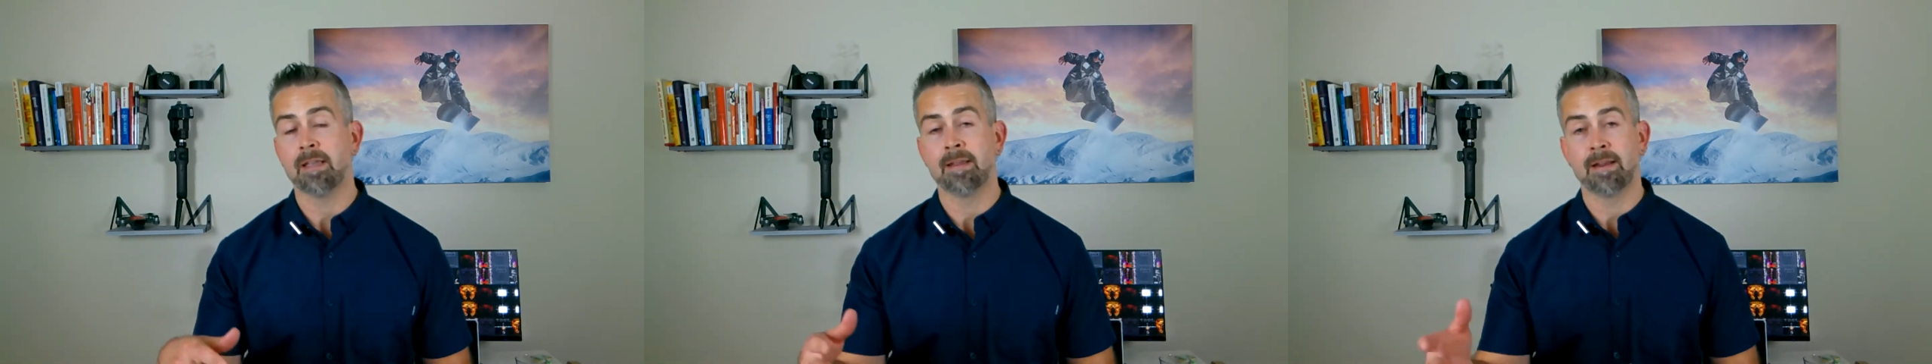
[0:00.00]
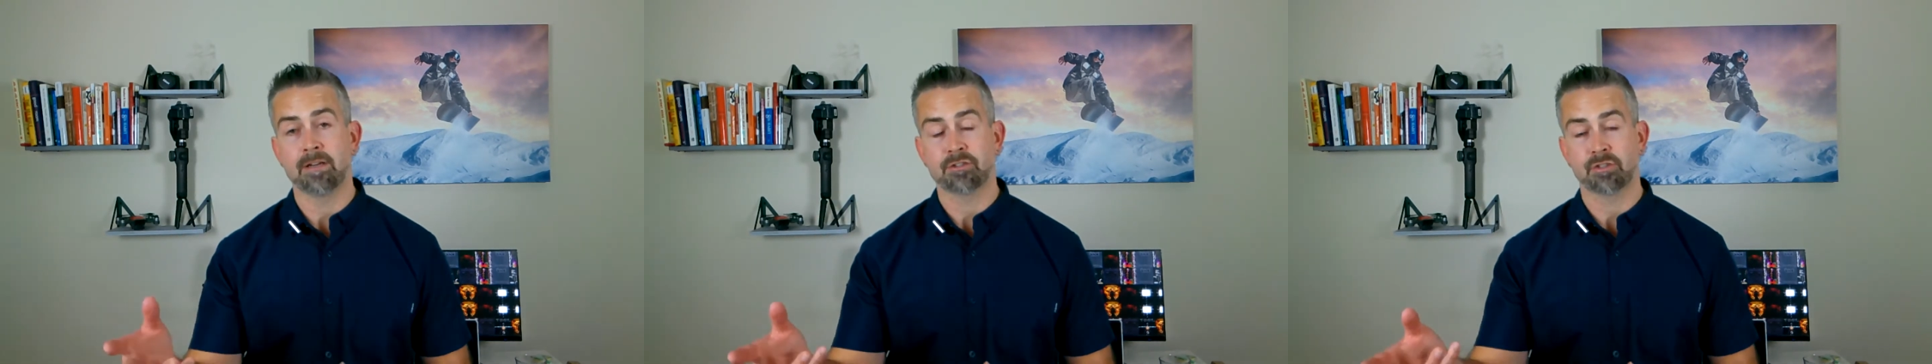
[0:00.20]

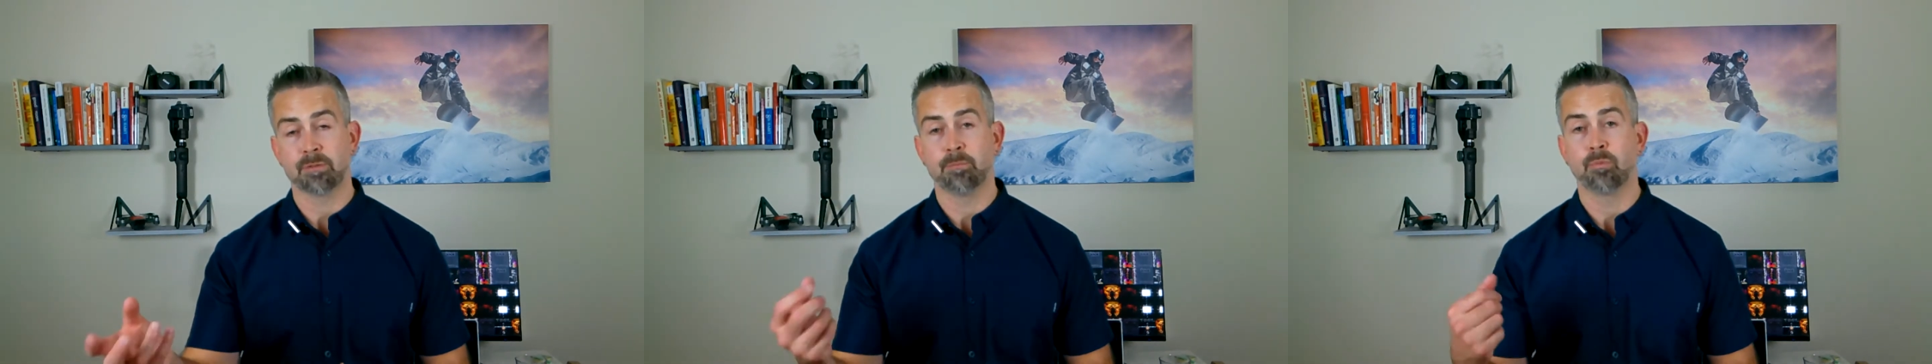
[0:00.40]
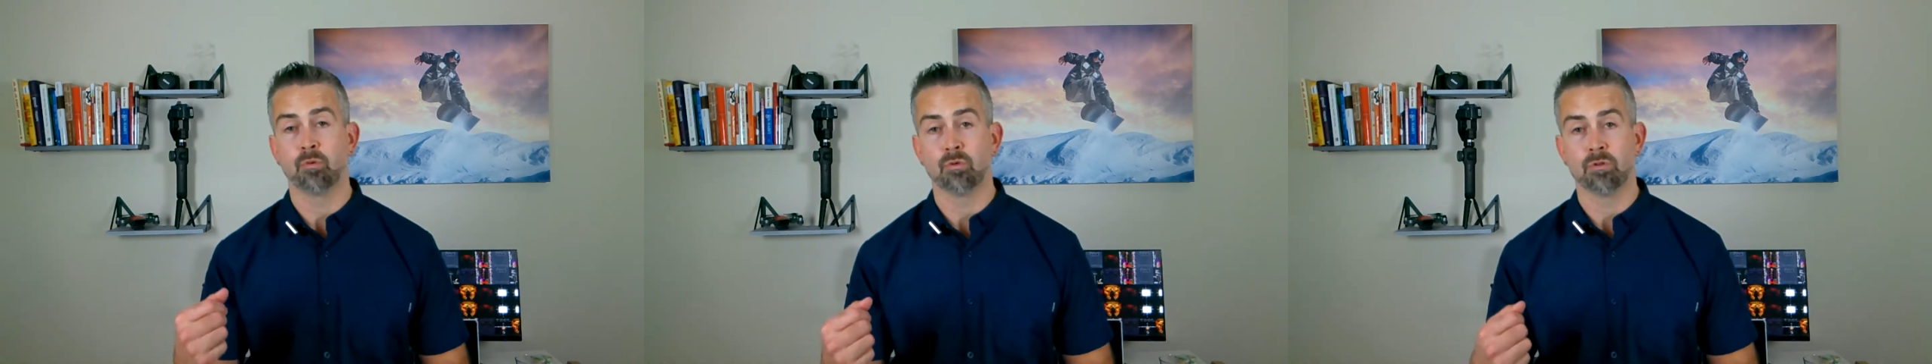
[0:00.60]
and actually
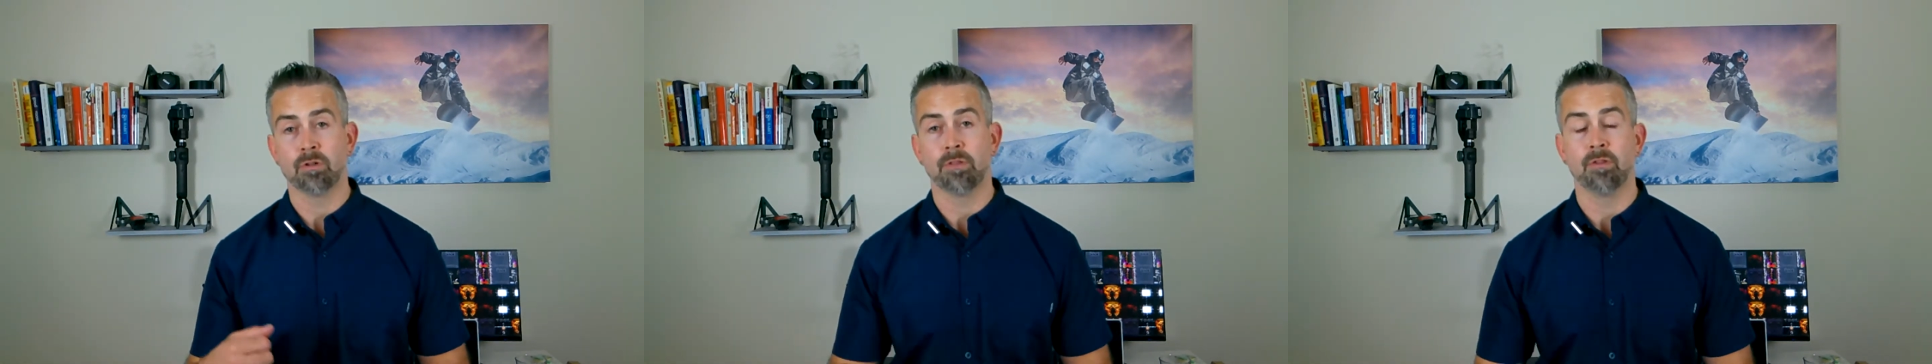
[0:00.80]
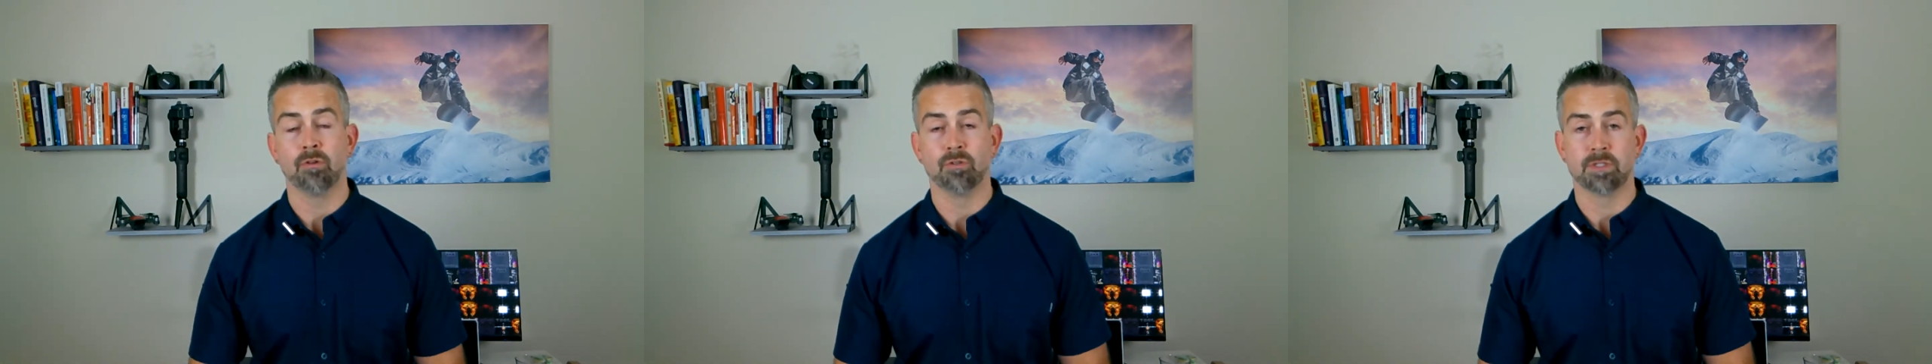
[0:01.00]
pull
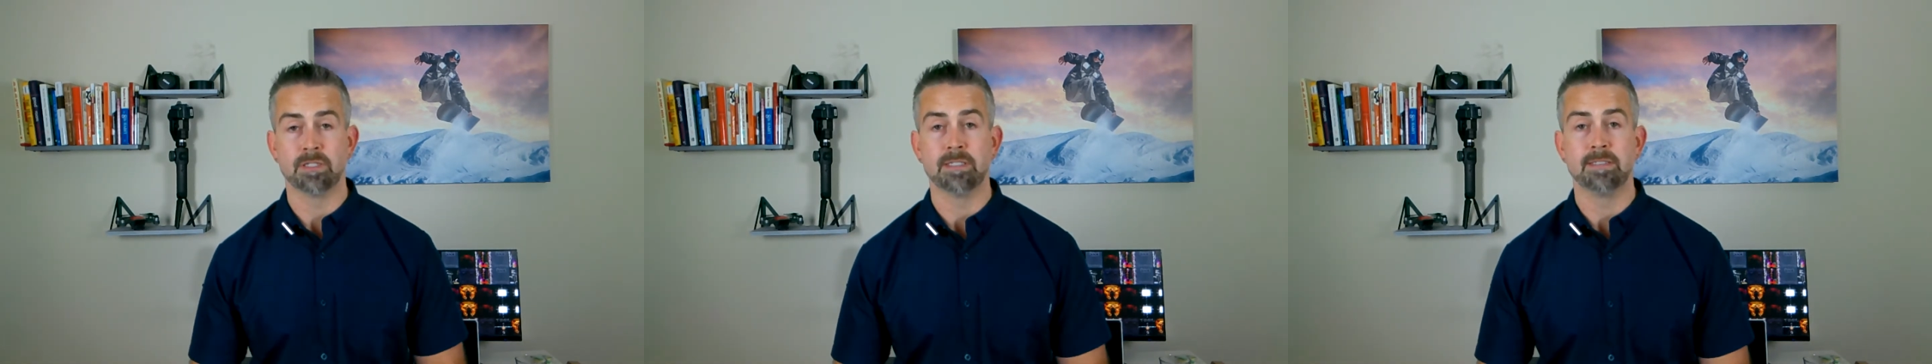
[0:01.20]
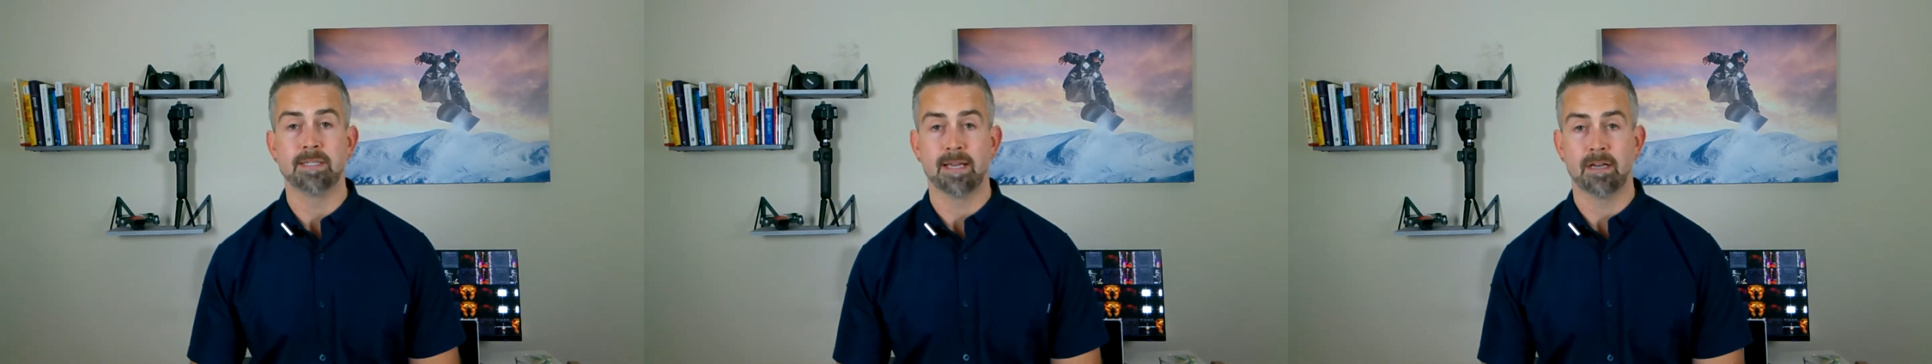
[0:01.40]
those
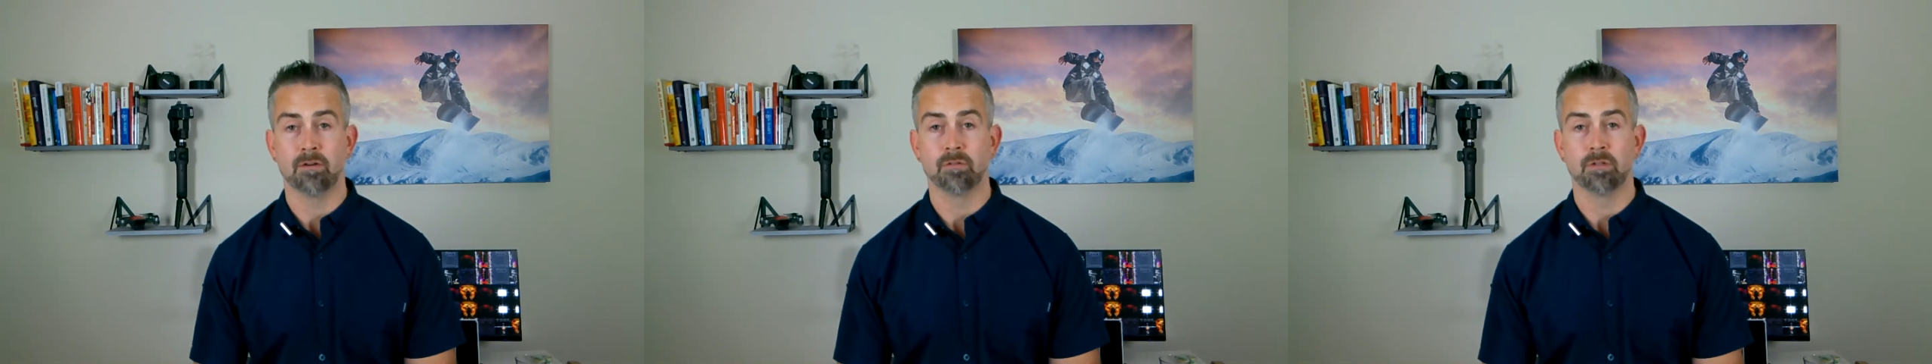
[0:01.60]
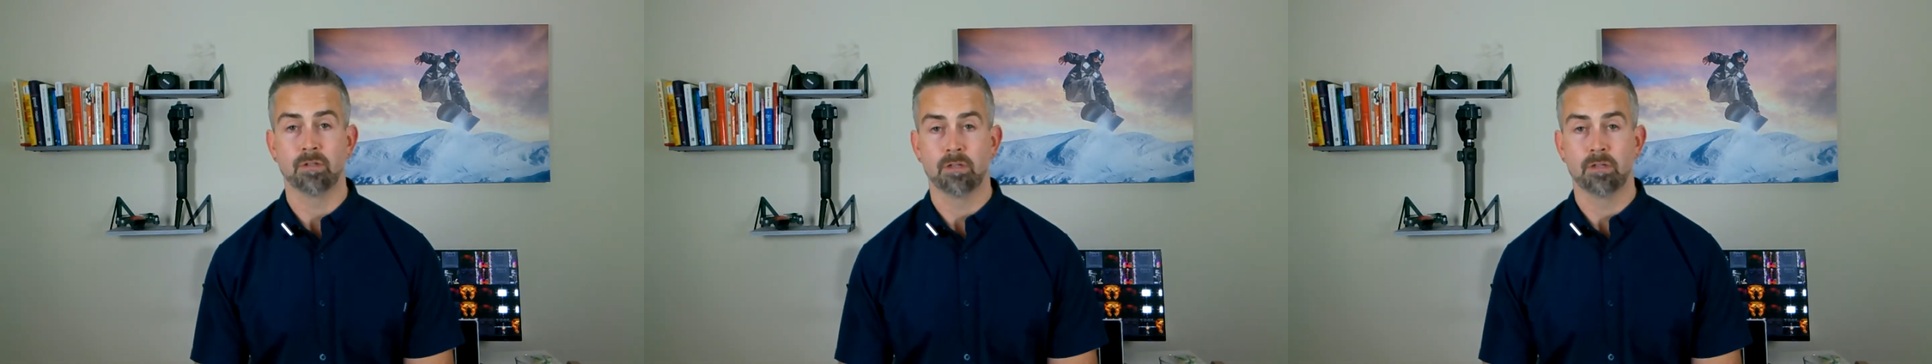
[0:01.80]
leads out.